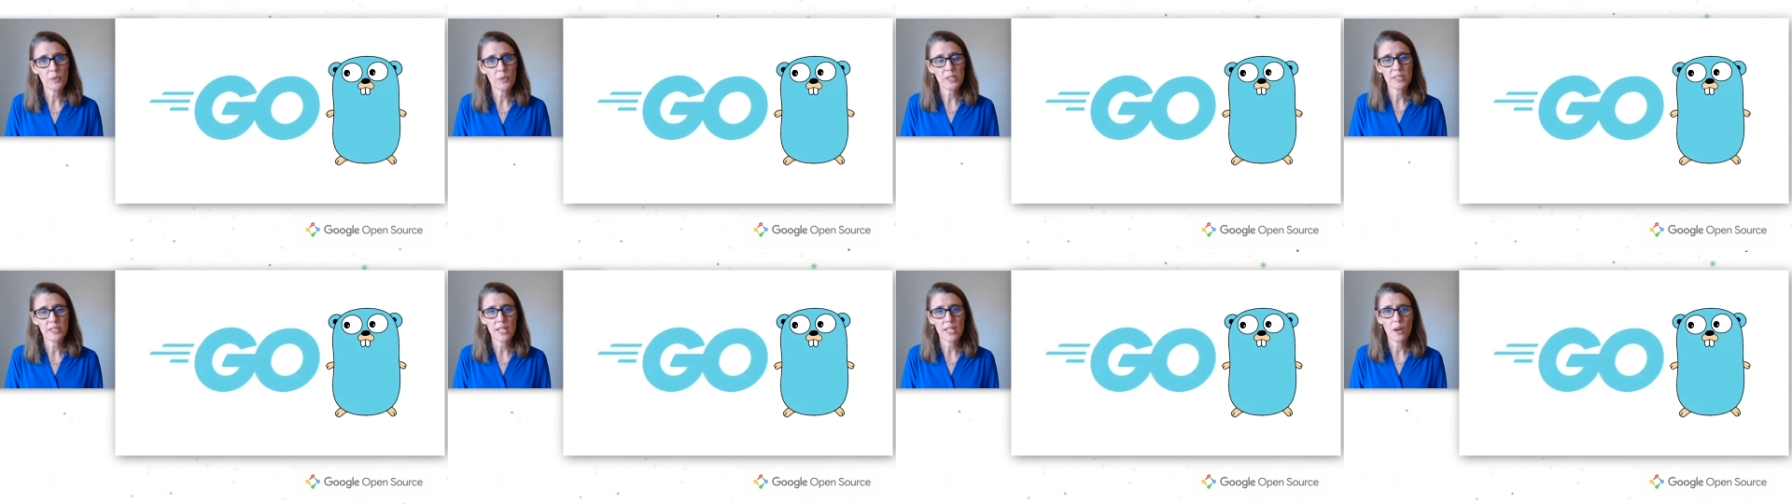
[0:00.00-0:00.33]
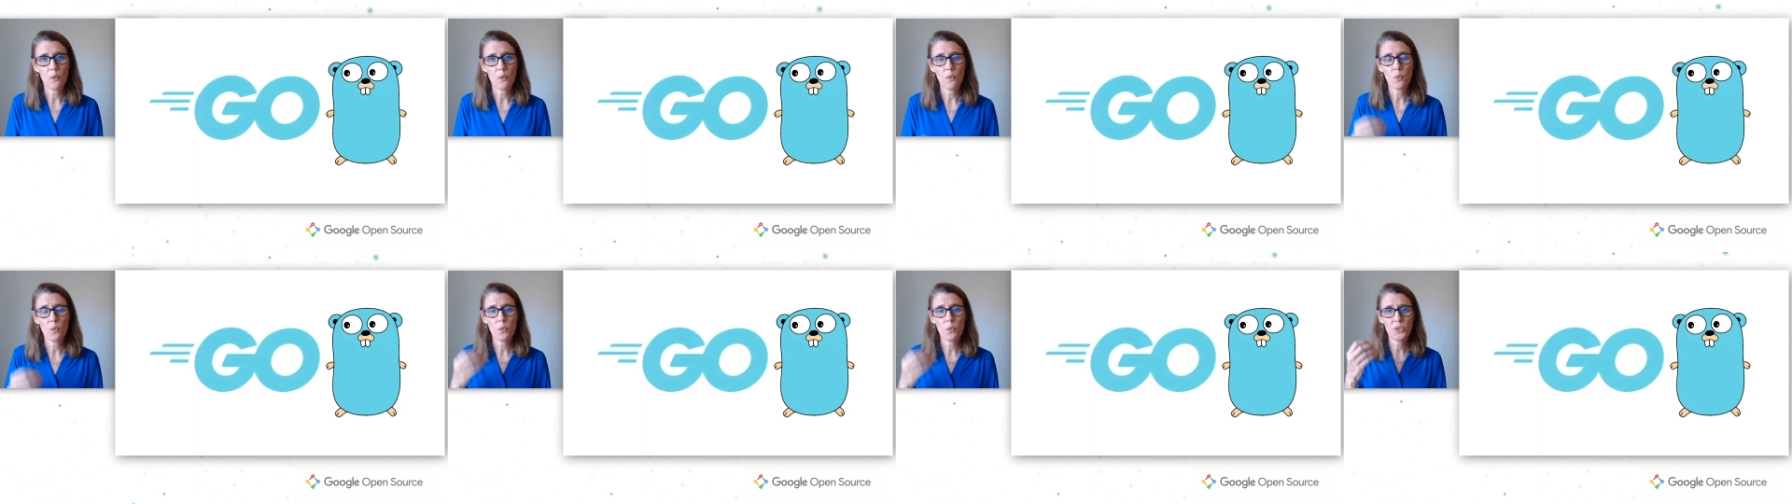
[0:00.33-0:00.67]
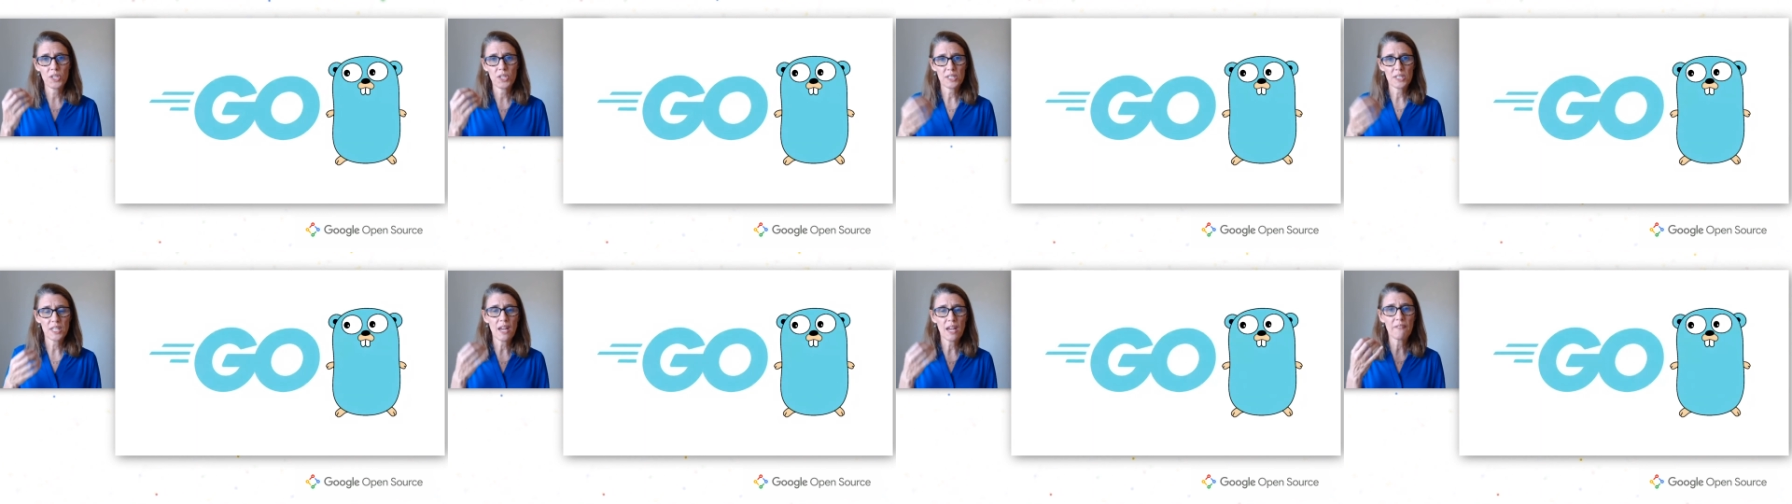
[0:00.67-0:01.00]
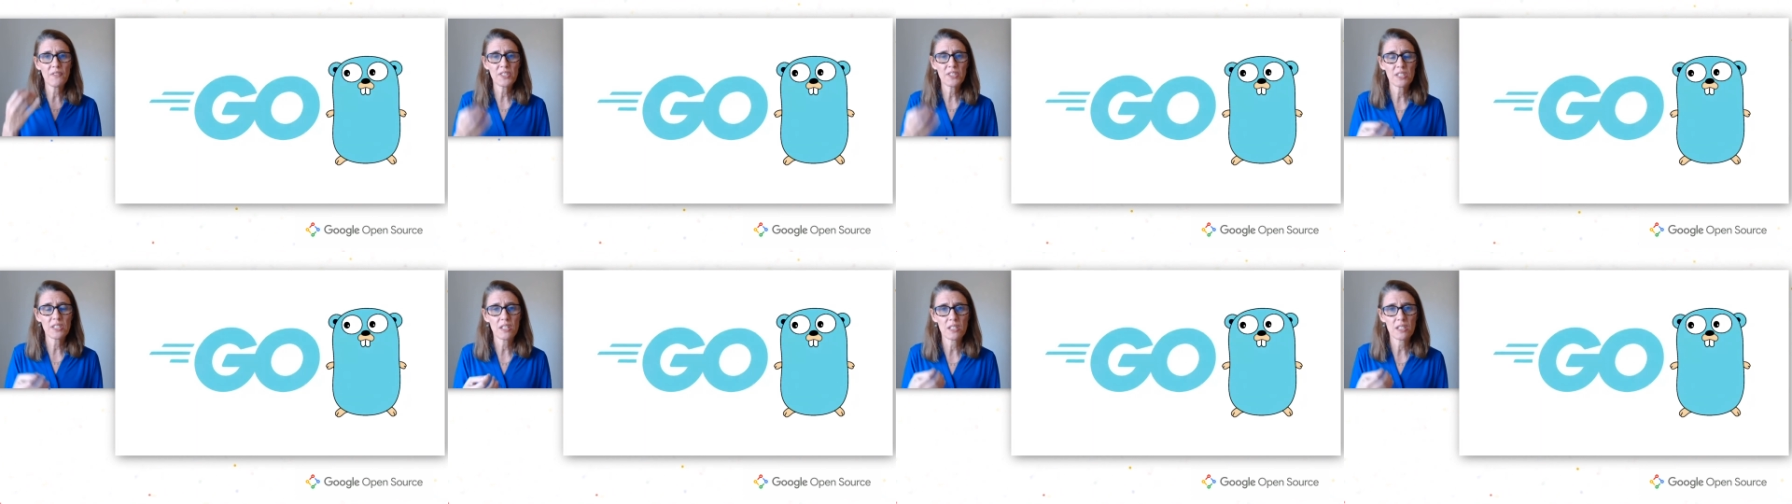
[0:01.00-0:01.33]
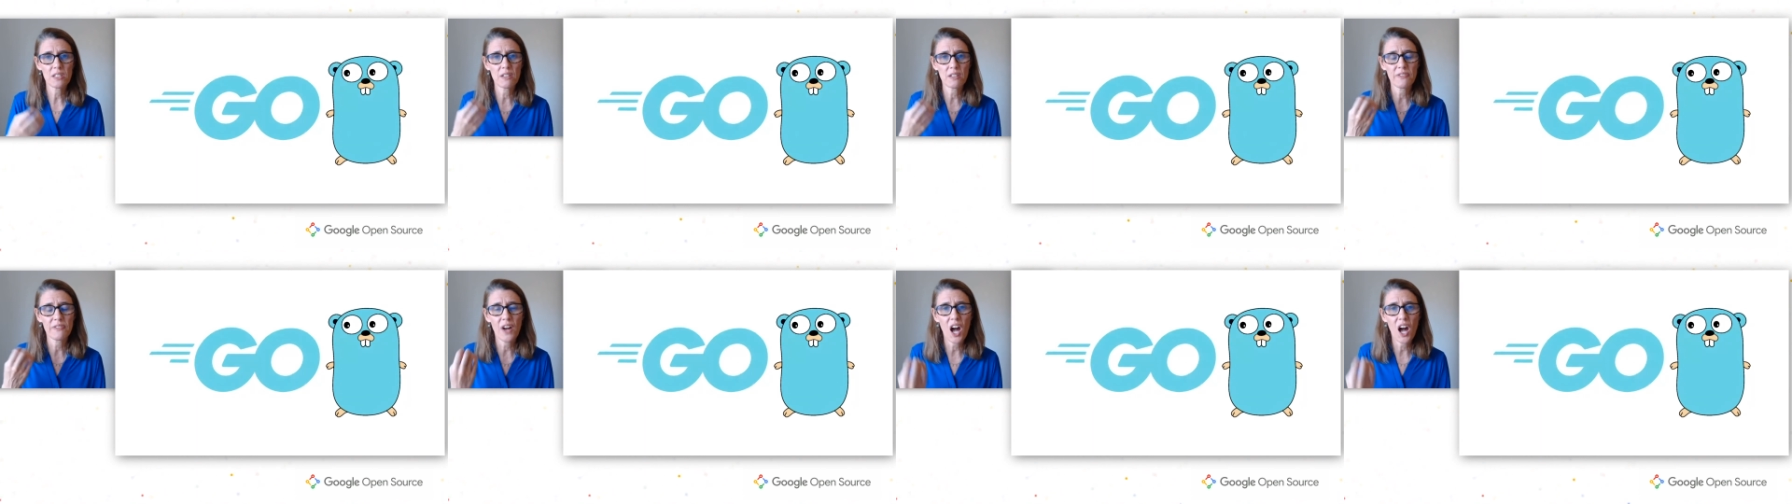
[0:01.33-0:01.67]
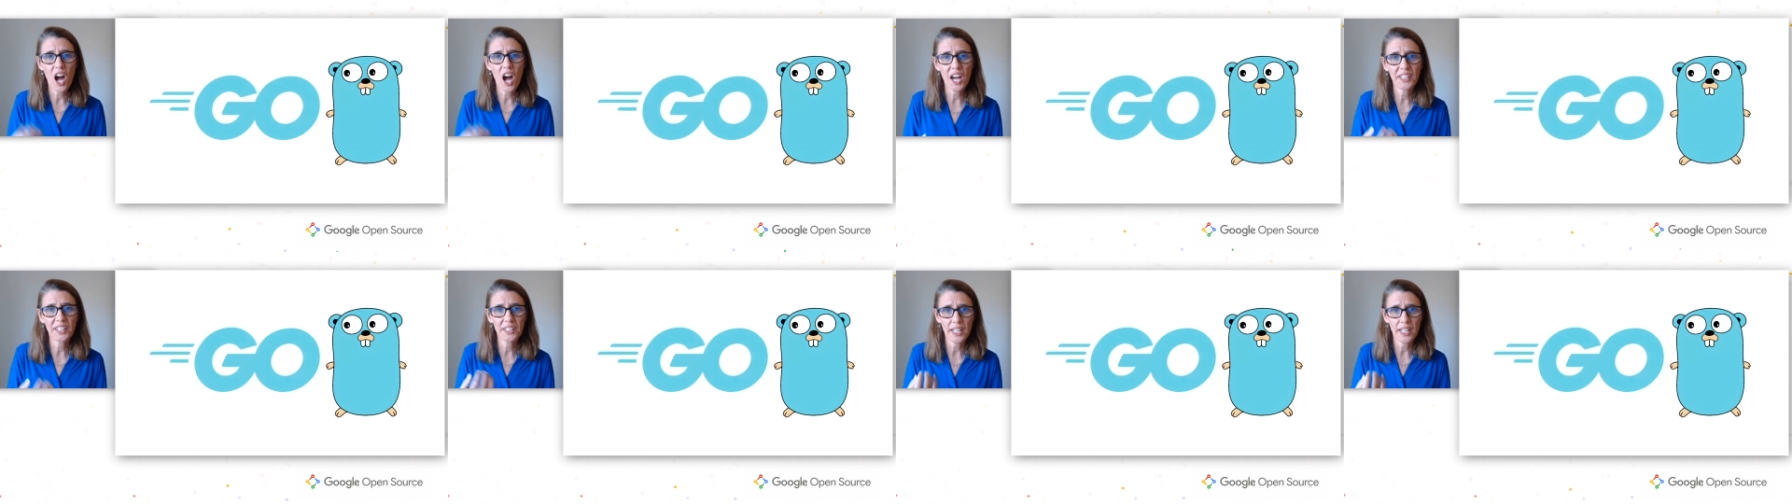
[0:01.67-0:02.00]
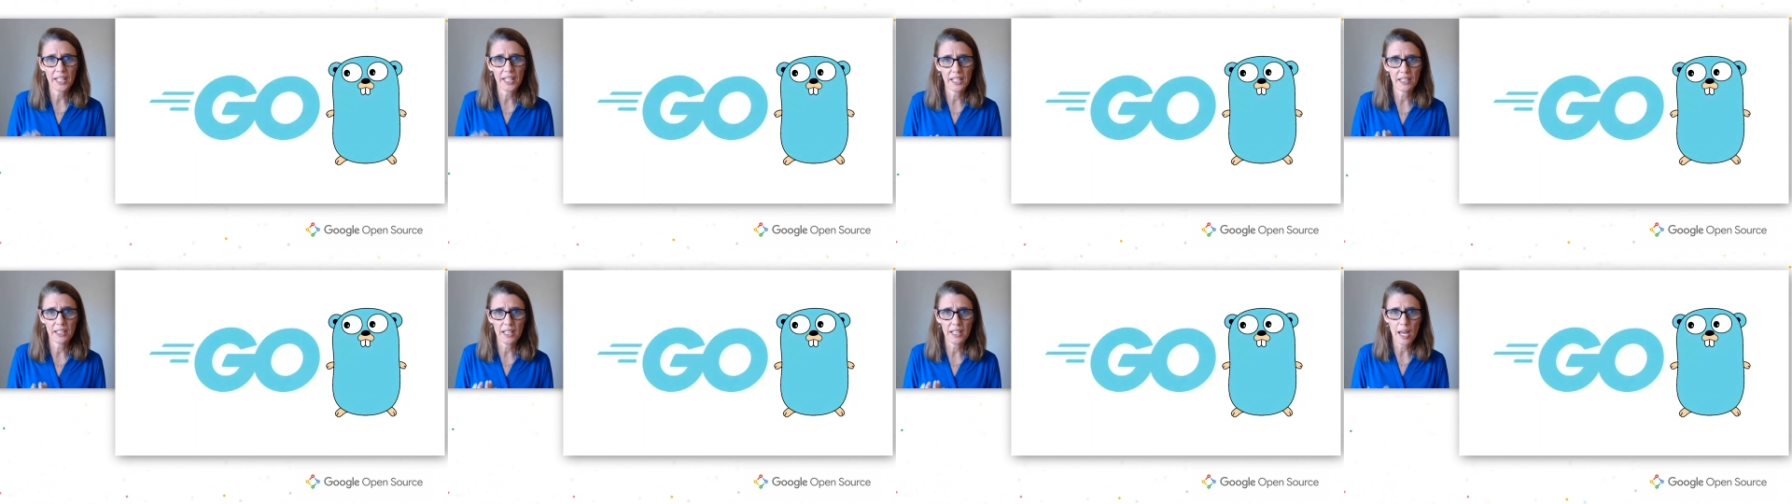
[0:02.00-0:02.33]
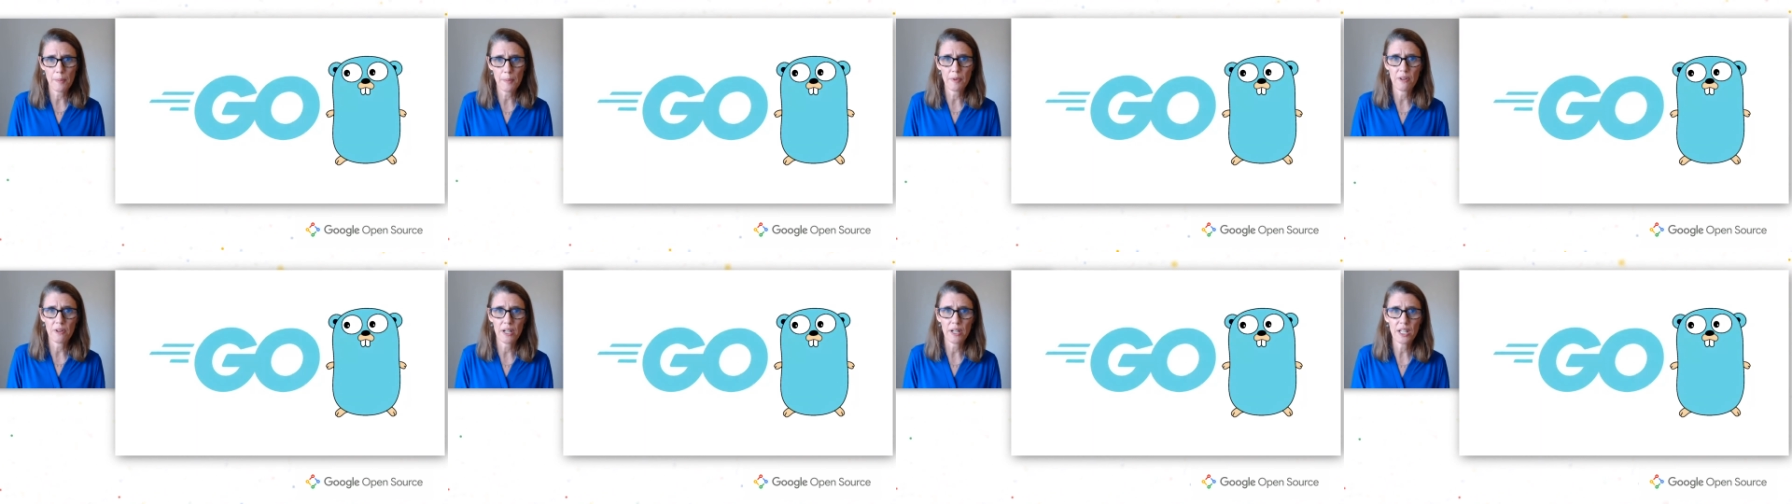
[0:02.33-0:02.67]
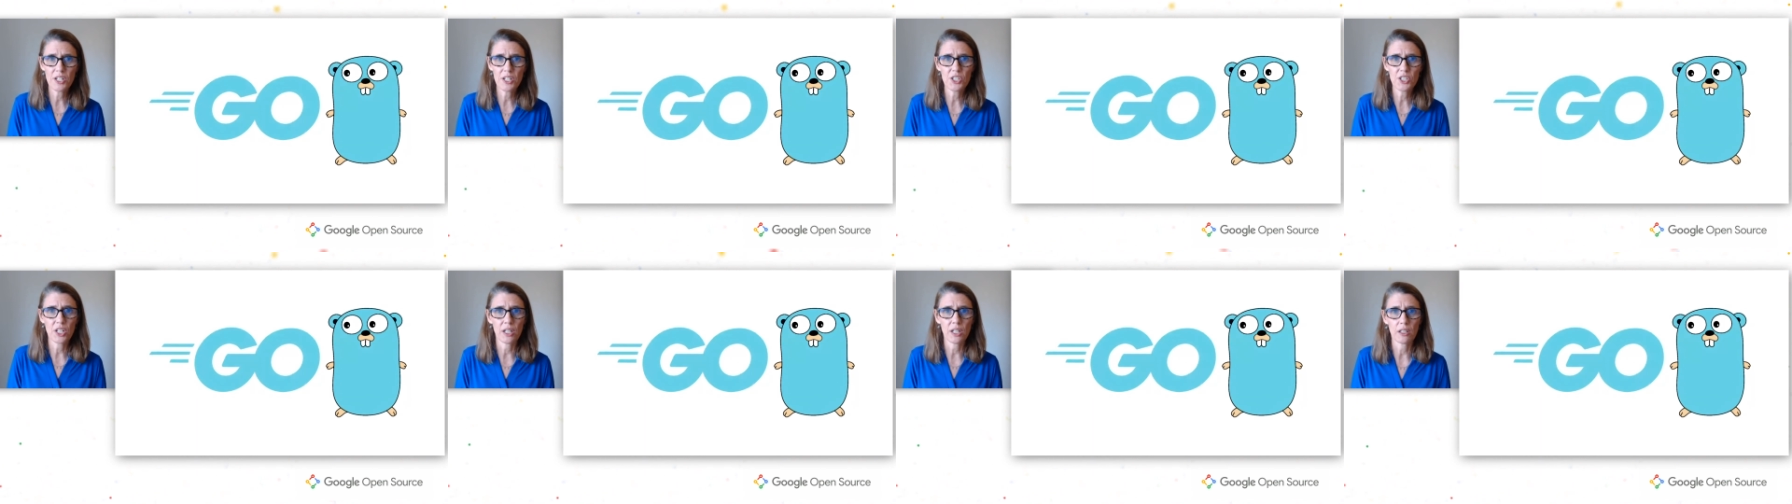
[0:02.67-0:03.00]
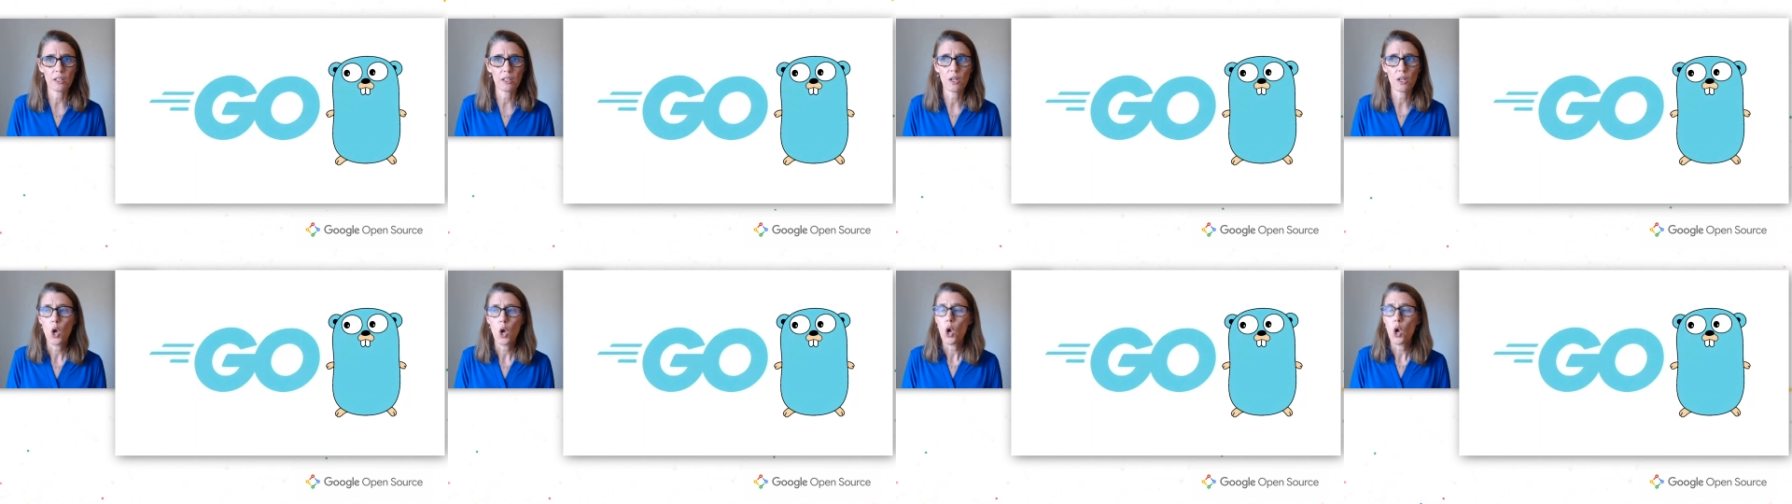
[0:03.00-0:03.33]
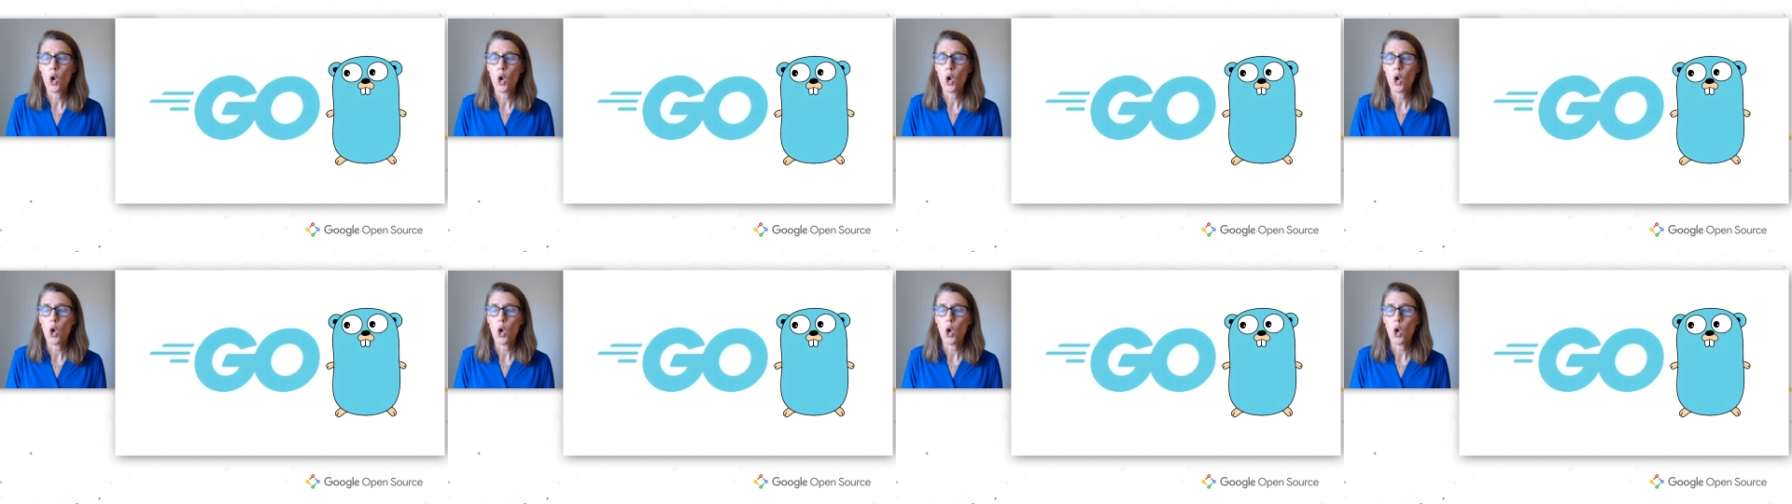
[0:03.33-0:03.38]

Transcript: was that with this emphasis of online collaboration,